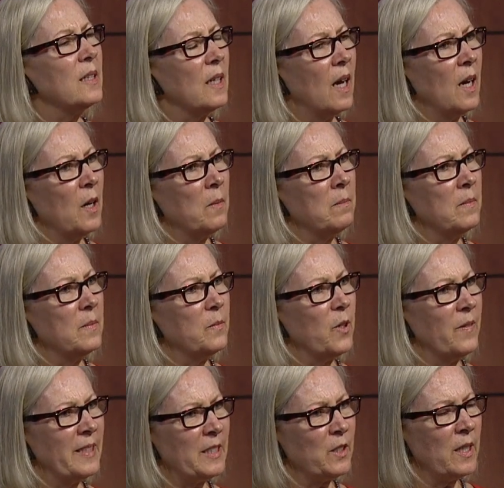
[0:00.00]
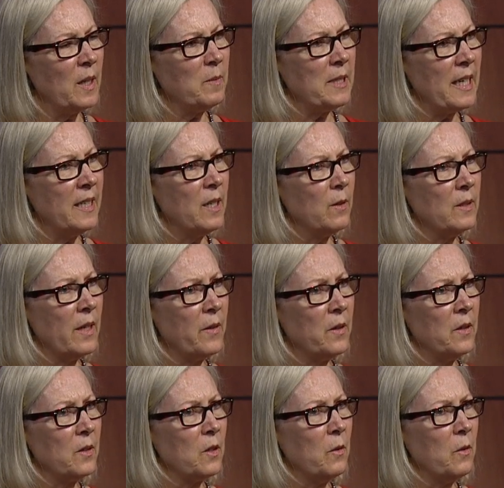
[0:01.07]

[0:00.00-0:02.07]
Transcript: Um, Professor Thompson, I know another